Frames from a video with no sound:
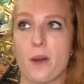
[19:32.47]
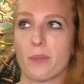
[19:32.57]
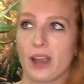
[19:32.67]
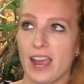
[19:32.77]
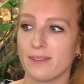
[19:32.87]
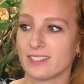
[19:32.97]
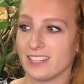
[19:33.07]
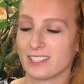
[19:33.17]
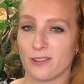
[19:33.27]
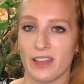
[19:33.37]
Perhaps
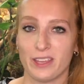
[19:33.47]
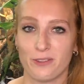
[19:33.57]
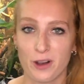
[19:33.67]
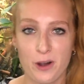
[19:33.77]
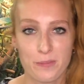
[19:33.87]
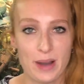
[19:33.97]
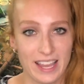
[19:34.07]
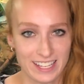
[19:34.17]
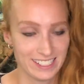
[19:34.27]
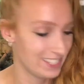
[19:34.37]
it's so that you go buy
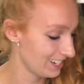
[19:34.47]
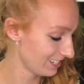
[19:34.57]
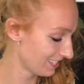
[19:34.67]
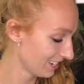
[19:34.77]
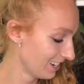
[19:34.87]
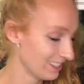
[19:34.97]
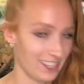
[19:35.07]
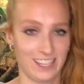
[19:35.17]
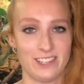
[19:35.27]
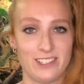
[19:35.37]
a dish
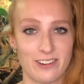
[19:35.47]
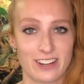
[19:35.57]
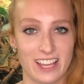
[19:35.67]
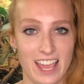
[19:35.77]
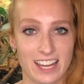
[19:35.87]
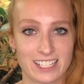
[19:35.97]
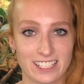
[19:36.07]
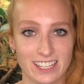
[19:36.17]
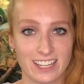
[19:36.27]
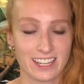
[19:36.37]
that you don't
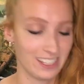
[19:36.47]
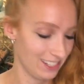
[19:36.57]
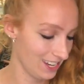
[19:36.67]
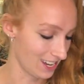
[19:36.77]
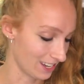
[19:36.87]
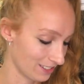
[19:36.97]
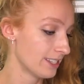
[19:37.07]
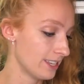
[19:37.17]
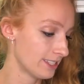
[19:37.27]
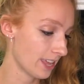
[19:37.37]
actually need. It
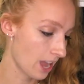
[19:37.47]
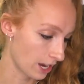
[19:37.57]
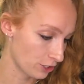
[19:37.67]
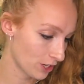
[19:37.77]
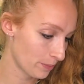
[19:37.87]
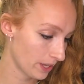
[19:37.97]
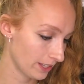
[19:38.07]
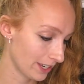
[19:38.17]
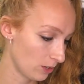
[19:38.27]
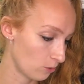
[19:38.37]
says they hydrate by
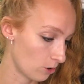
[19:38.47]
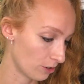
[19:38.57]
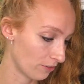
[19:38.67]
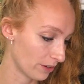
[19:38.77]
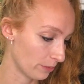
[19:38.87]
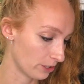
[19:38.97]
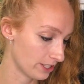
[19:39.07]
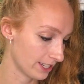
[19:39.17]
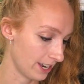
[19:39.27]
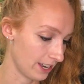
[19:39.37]
licking water from their
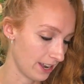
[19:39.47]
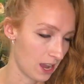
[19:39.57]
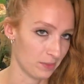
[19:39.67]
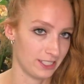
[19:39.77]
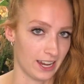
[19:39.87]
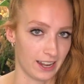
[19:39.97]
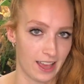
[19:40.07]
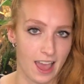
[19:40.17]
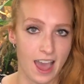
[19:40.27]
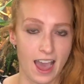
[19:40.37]
skin and habitat.
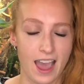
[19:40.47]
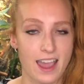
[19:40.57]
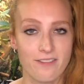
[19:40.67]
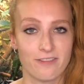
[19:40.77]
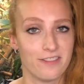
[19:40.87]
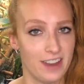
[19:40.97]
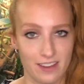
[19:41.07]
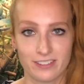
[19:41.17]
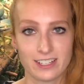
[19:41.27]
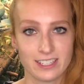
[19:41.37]
I've
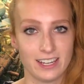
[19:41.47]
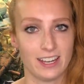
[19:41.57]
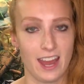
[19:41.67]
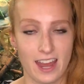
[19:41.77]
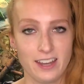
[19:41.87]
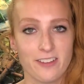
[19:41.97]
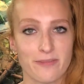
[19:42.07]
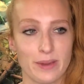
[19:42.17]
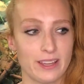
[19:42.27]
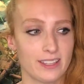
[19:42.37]
never seen any of
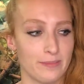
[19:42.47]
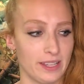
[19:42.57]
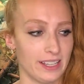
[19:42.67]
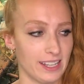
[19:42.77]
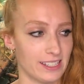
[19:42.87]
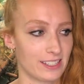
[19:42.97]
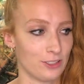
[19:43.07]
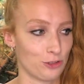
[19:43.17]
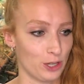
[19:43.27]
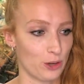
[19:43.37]
my chameleons
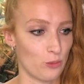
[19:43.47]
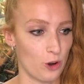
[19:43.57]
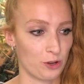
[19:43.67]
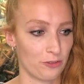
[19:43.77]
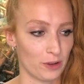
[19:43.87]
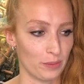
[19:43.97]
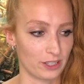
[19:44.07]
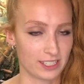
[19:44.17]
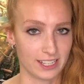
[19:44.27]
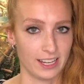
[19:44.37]
drink water from
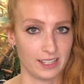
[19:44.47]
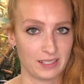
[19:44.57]
their skin.